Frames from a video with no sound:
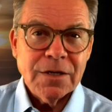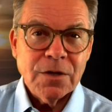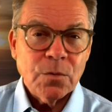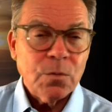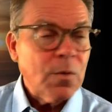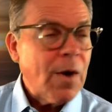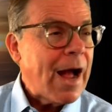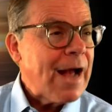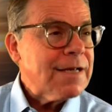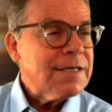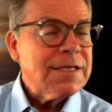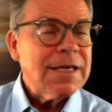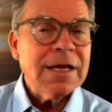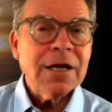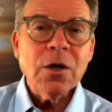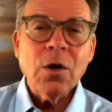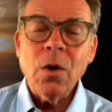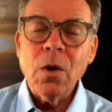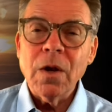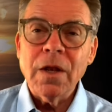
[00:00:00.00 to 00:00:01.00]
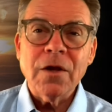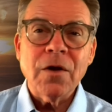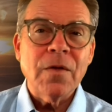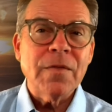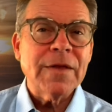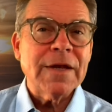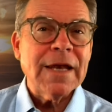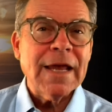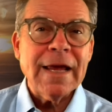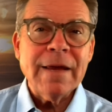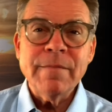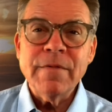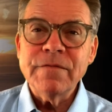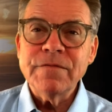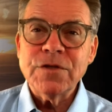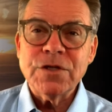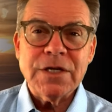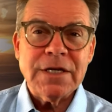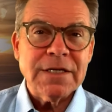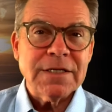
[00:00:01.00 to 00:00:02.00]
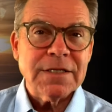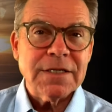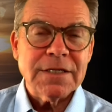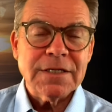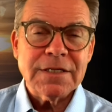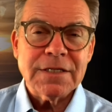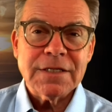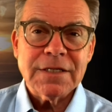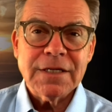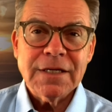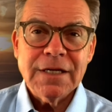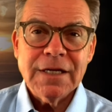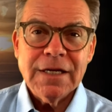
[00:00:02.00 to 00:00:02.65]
rising, calling on the name of Jesus,